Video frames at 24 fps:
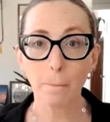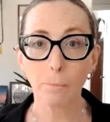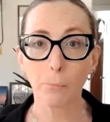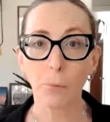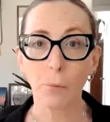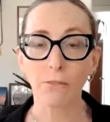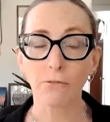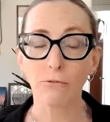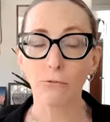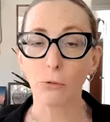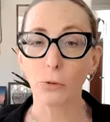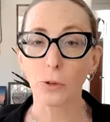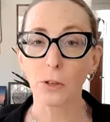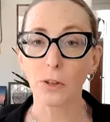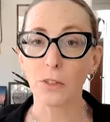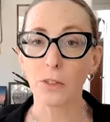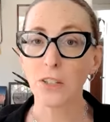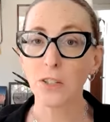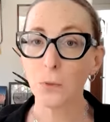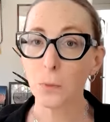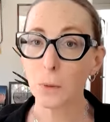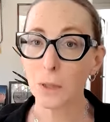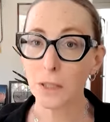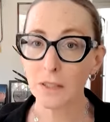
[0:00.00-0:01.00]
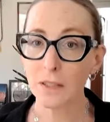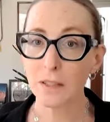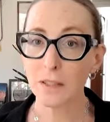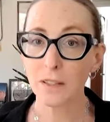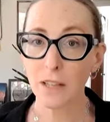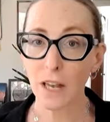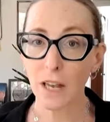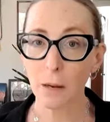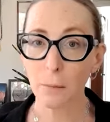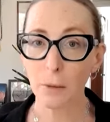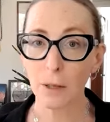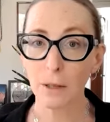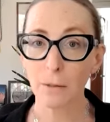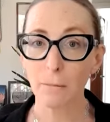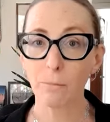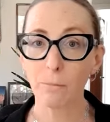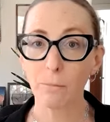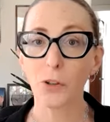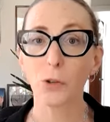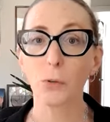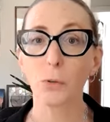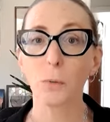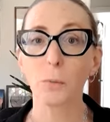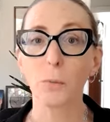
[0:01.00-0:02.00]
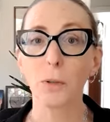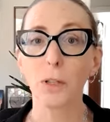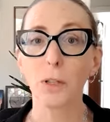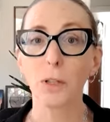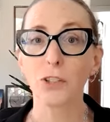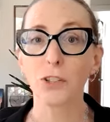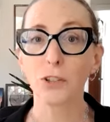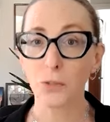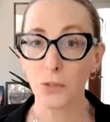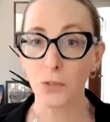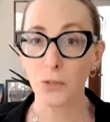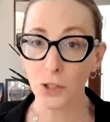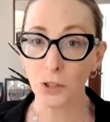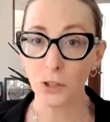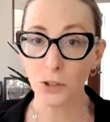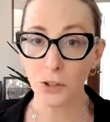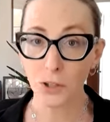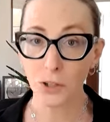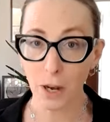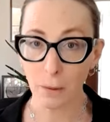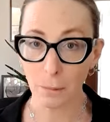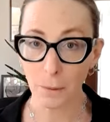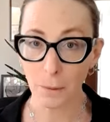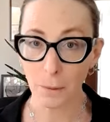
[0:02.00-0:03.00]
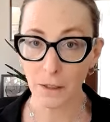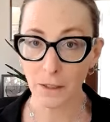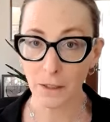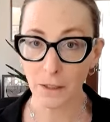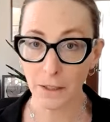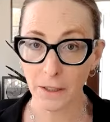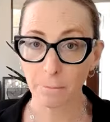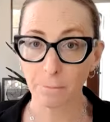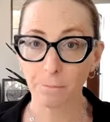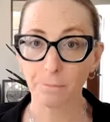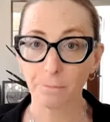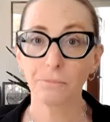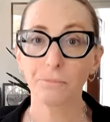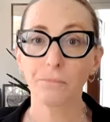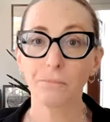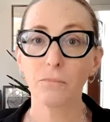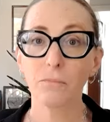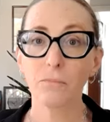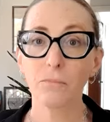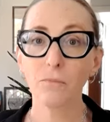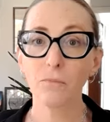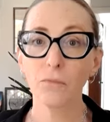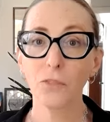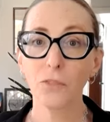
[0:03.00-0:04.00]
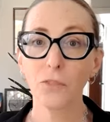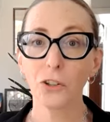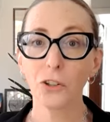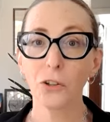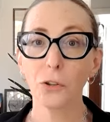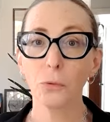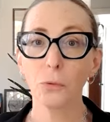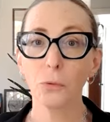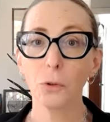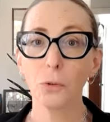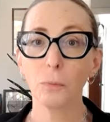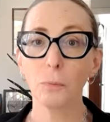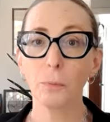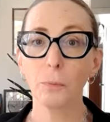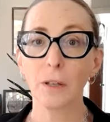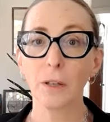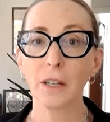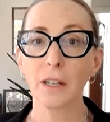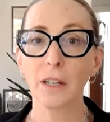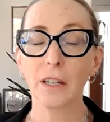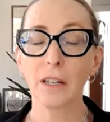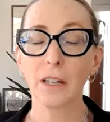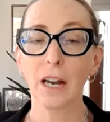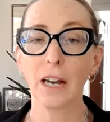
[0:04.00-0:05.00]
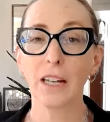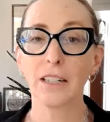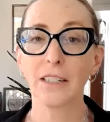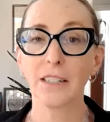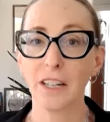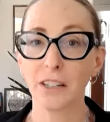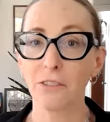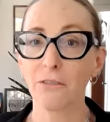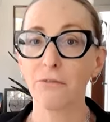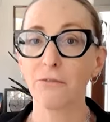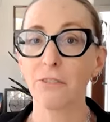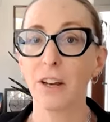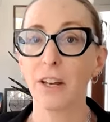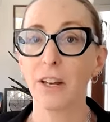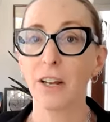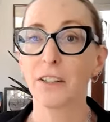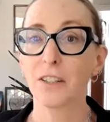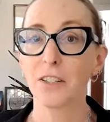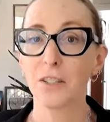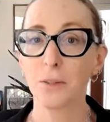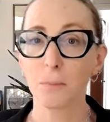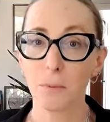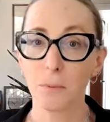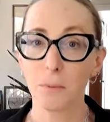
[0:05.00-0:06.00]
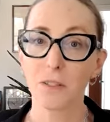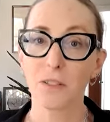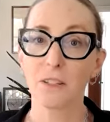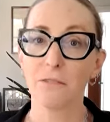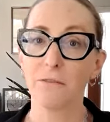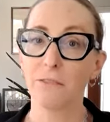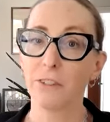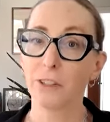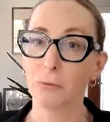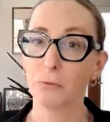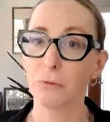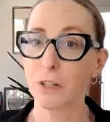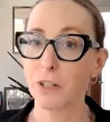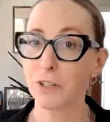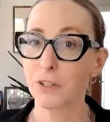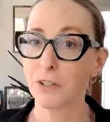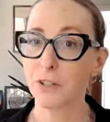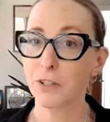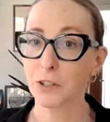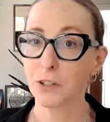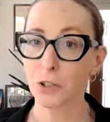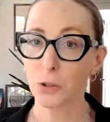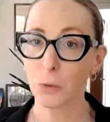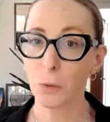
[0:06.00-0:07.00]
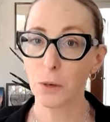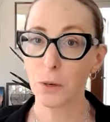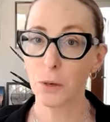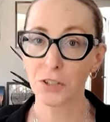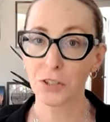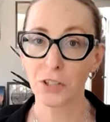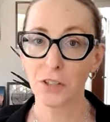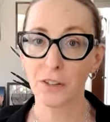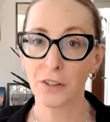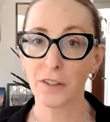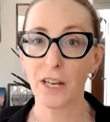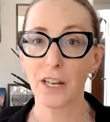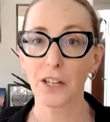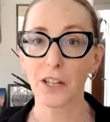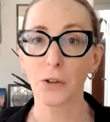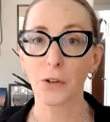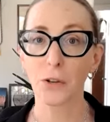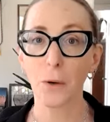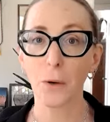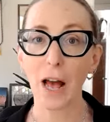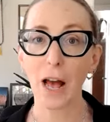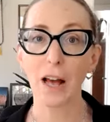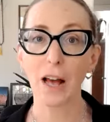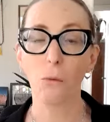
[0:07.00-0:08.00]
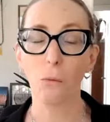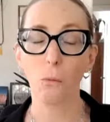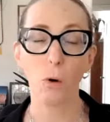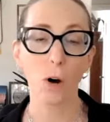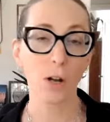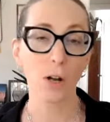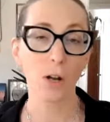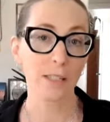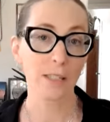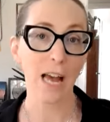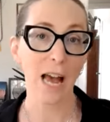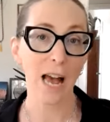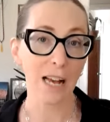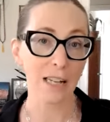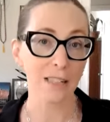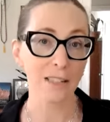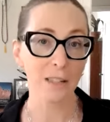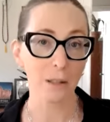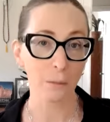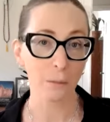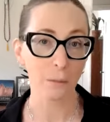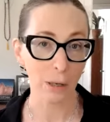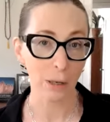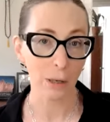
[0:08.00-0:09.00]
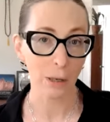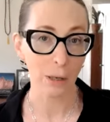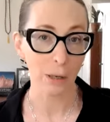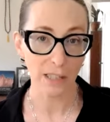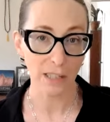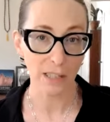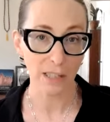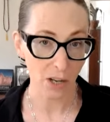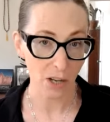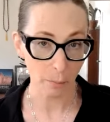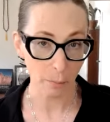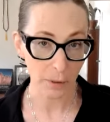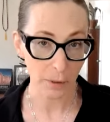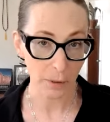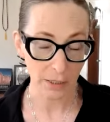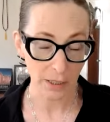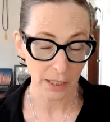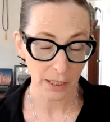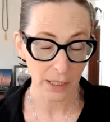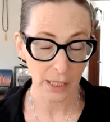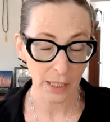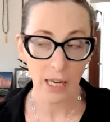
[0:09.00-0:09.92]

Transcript: But for this week's assignment, you will be choosing your topic. You will be identifying the specific research question that you want to ask about that topic.